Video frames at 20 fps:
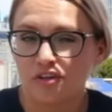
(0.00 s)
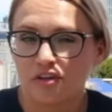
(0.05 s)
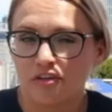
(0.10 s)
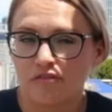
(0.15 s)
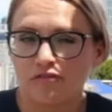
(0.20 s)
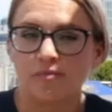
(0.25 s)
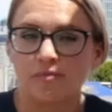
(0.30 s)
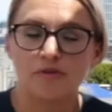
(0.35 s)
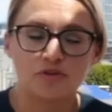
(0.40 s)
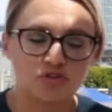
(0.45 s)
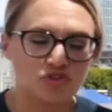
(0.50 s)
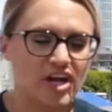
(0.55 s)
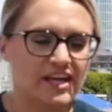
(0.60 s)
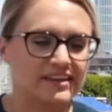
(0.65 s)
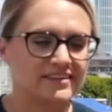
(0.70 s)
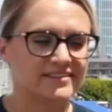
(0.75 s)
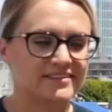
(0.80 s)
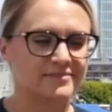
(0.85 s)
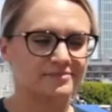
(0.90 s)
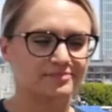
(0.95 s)
from those
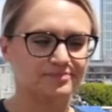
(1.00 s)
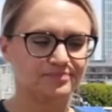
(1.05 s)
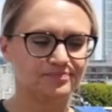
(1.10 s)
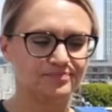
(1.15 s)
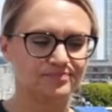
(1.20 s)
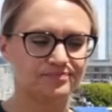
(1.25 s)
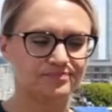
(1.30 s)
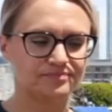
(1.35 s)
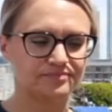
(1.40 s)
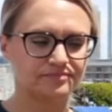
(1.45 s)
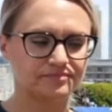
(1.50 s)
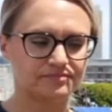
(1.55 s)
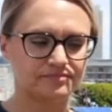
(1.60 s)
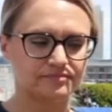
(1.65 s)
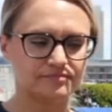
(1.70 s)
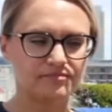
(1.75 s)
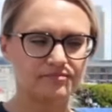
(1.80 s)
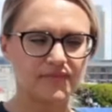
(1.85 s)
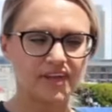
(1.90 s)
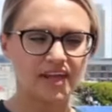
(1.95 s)
trends.
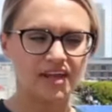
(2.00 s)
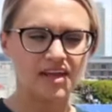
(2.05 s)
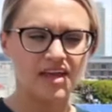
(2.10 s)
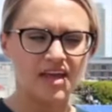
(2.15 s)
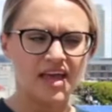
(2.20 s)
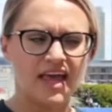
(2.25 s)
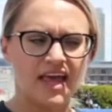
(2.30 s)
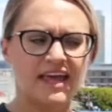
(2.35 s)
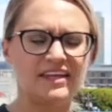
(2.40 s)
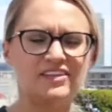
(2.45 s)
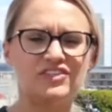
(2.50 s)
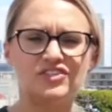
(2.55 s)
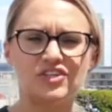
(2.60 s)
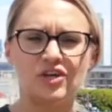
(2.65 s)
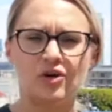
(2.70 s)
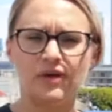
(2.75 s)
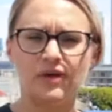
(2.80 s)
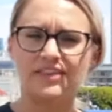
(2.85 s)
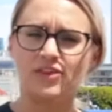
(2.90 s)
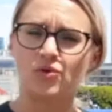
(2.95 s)
And
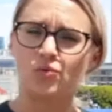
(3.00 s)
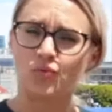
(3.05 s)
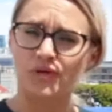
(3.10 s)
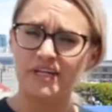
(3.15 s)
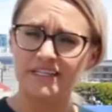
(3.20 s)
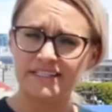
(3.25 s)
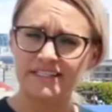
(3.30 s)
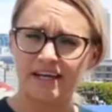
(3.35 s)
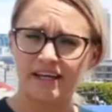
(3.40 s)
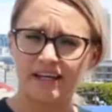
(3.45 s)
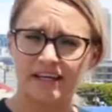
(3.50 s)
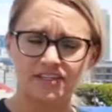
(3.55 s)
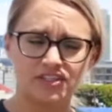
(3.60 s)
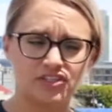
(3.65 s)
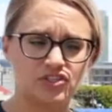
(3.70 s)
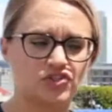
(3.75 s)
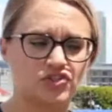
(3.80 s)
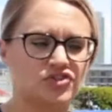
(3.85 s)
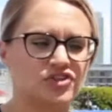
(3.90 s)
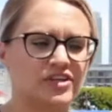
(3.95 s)
so in the retail
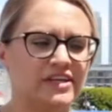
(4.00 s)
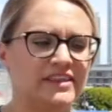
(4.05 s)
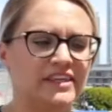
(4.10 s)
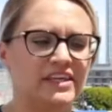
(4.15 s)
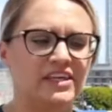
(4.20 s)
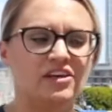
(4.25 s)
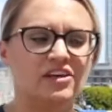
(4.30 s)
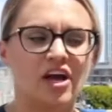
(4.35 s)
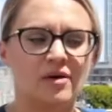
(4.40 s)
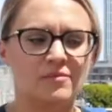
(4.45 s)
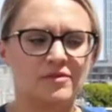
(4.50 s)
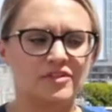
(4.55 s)
industry, in the e-commerce